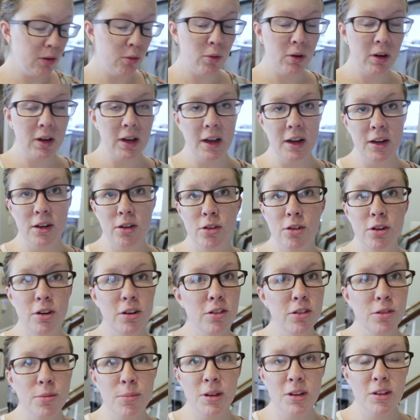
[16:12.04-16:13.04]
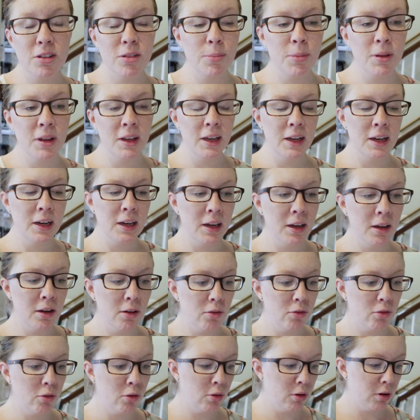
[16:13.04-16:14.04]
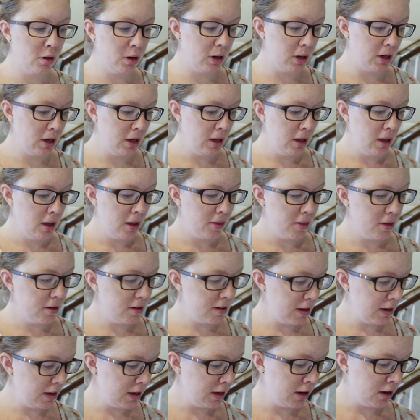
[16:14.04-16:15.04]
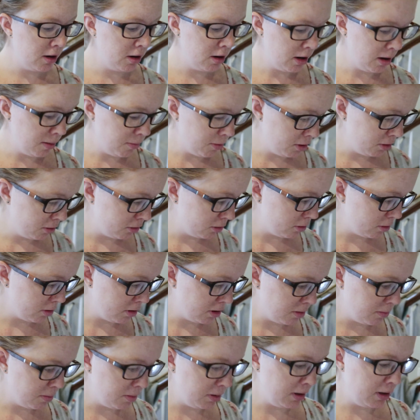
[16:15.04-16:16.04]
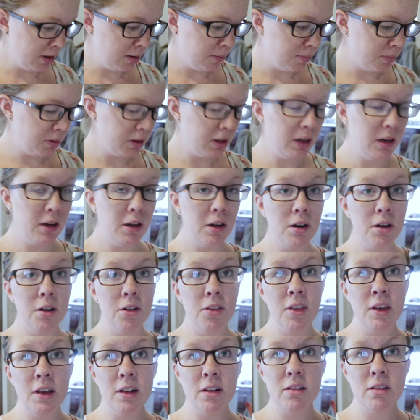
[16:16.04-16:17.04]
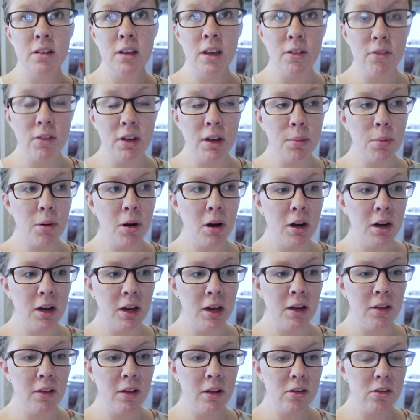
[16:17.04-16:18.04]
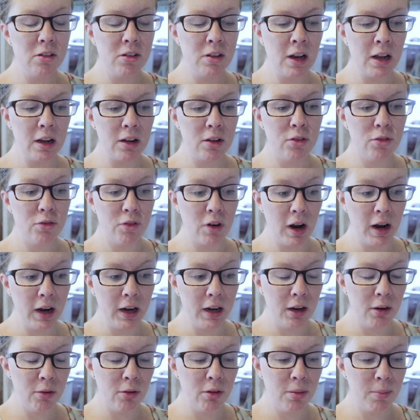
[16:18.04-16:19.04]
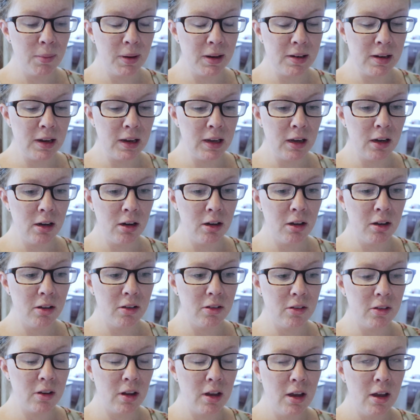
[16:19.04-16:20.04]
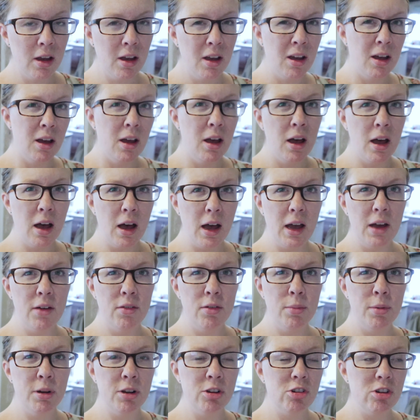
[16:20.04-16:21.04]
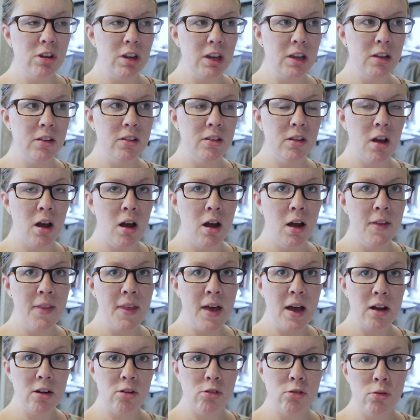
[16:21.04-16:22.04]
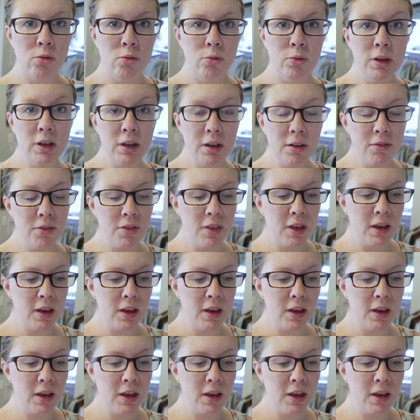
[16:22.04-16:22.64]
work on Christmas planning for the daycare. I'm also going to be planning our Thanksgiving party that's next Friday with my daycare because I have a bunch of kids gone the actual week of